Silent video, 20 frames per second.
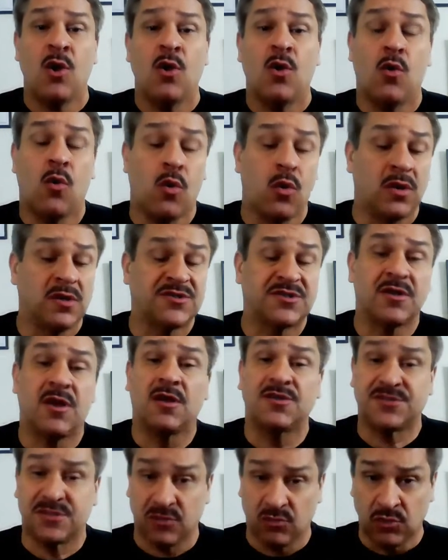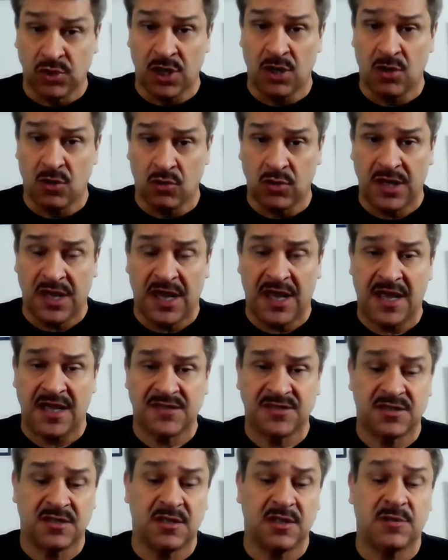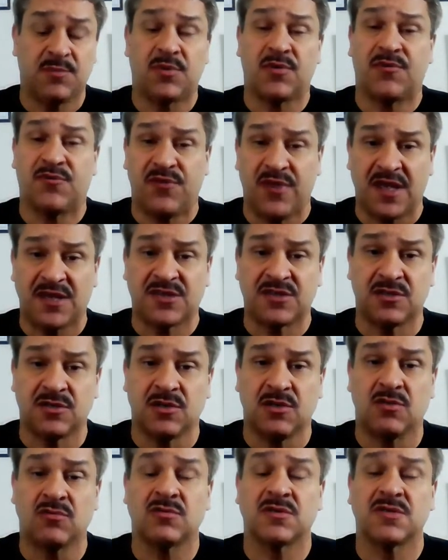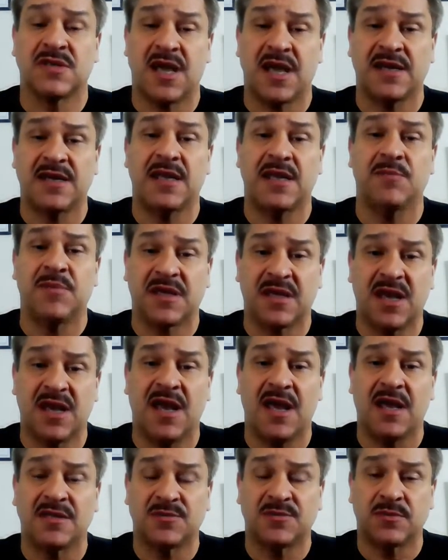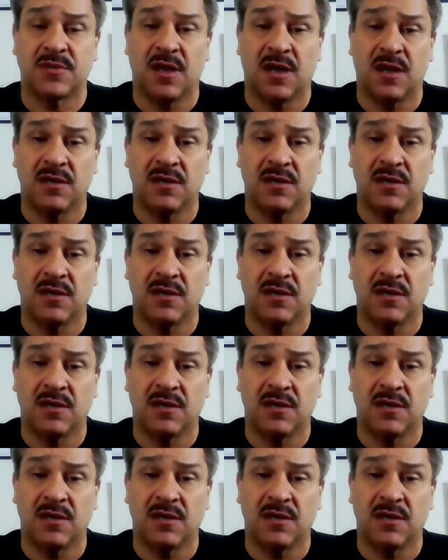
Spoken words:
or it's also known as the Professional Dynamic Guides